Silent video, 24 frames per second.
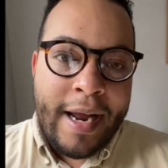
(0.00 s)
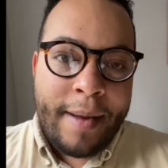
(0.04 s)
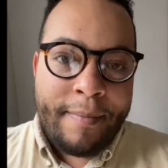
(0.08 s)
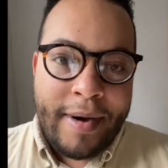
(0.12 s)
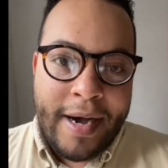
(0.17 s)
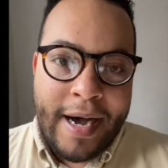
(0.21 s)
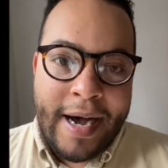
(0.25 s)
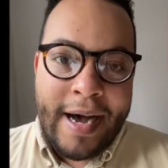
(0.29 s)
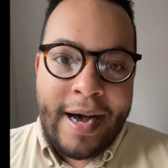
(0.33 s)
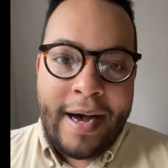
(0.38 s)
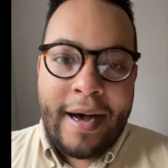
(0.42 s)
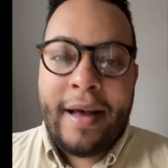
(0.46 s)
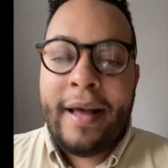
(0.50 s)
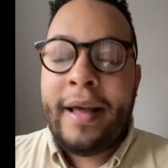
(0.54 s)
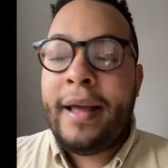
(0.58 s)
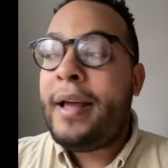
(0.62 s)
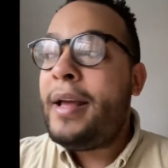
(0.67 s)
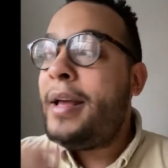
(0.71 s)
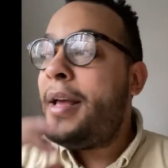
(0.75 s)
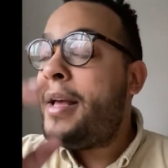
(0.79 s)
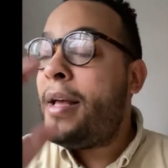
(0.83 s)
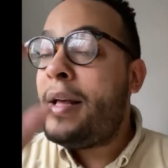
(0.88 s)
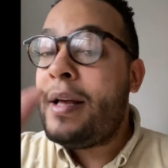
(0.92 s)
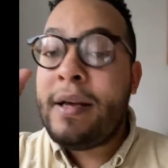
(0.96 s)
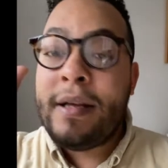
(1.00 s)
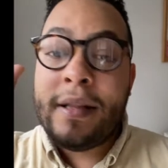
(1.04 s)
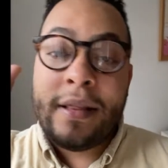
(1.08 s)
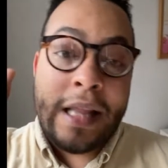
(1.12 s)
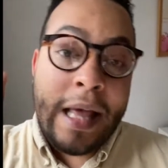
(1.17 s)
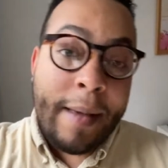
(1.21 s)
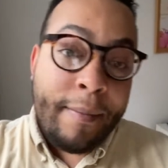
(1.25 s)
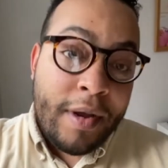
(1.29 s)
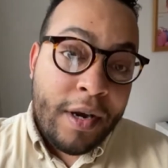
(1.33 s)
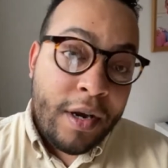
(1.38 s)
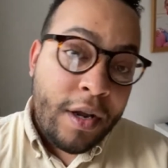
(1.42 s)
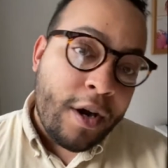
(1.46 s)
pie,
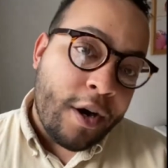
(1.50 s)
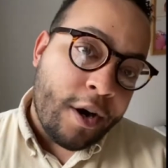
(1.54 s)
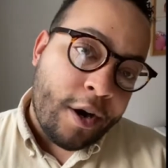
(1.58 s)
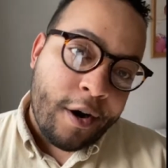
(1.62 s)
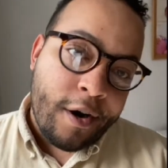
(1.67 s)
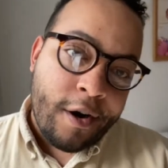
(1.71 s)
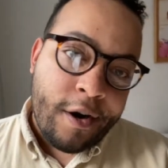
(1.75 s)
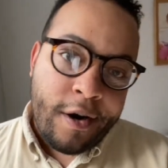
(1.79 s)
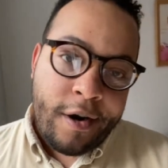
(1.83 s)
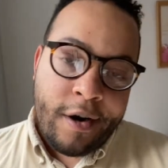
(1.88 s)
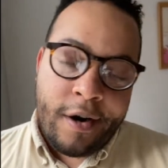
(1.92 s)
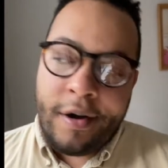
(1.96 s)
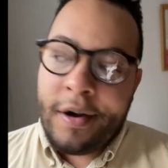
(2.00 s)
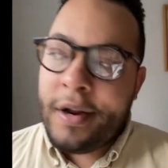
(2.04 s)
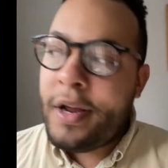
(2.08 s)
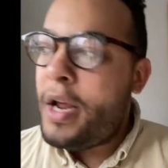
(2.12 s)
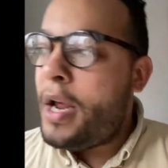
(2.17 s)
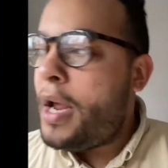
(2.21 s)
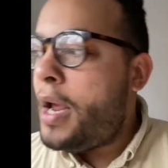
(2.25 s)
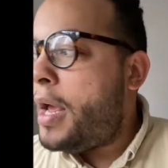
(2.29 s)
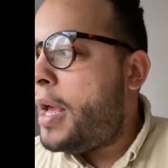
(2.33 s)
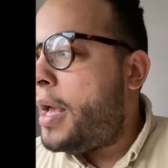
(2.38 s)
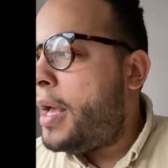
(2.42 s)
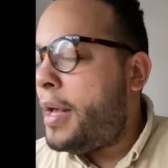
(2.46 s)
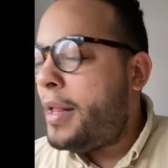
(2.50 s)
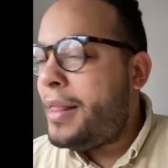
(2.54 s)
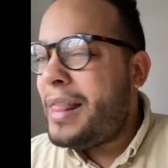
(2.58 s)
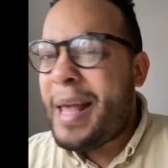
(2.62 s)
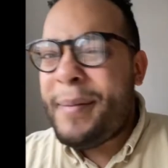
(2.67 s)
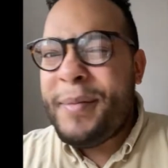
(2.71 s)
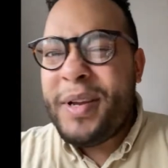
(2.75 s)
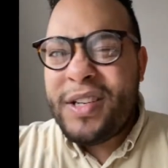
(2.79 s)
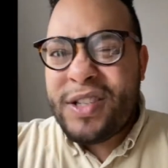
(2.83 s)
lemon curd, lemon